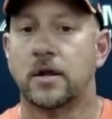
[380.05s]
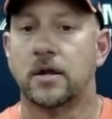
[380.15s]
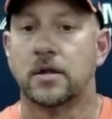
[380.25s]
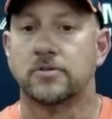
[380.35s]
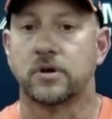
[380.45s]

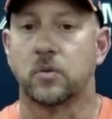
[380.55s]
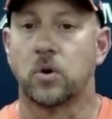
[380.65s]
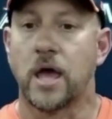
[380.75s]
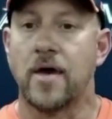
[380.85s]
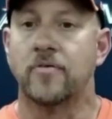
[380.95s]
So we're
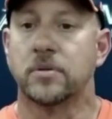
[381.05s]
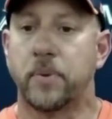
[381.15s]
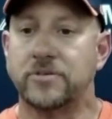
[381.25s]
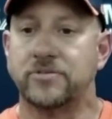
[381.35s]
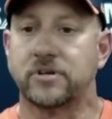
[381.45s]
having to
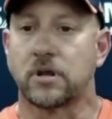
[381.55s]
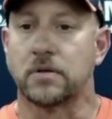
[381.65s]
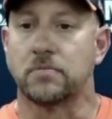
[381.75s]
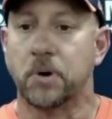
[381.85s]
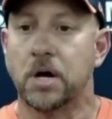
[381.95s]
basically
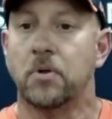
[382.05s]
bubble